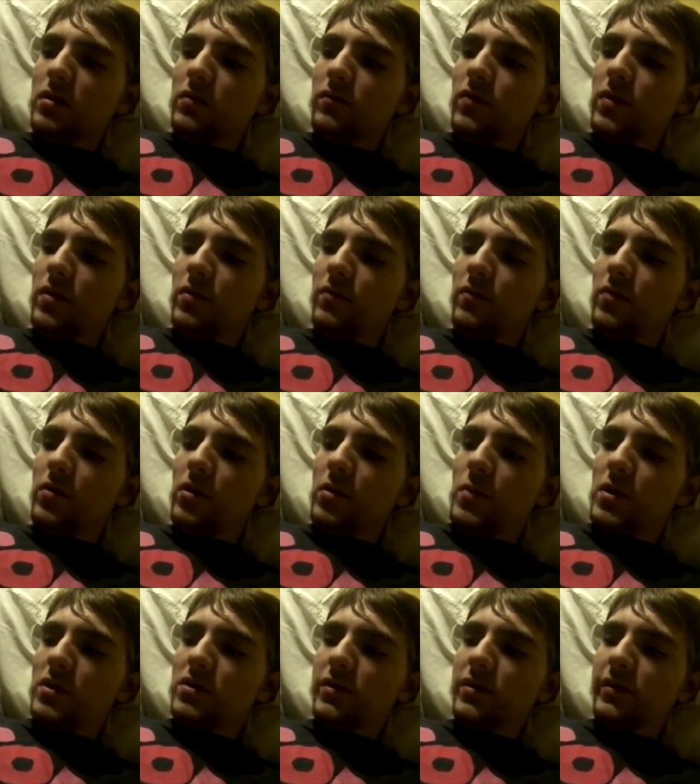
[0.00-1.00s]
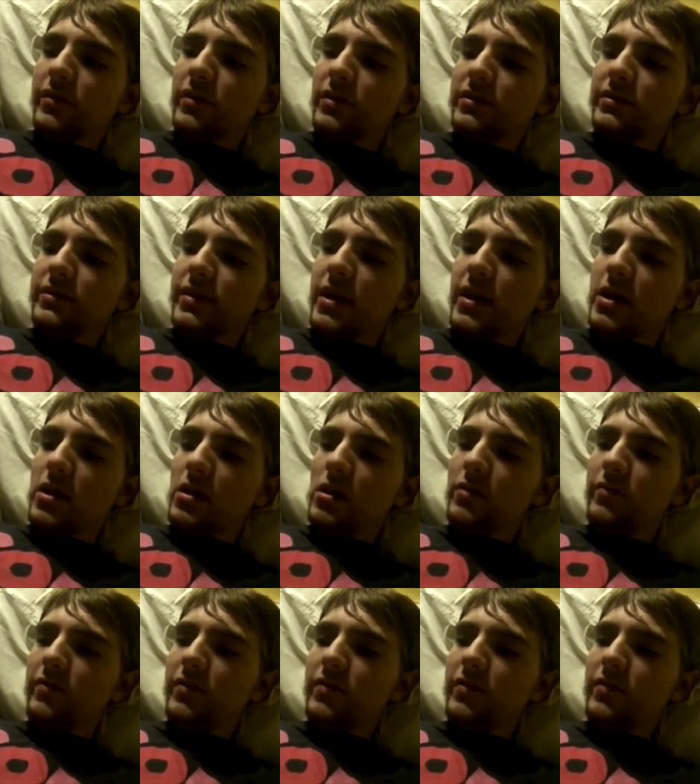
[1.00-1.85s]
Felt very much like the style of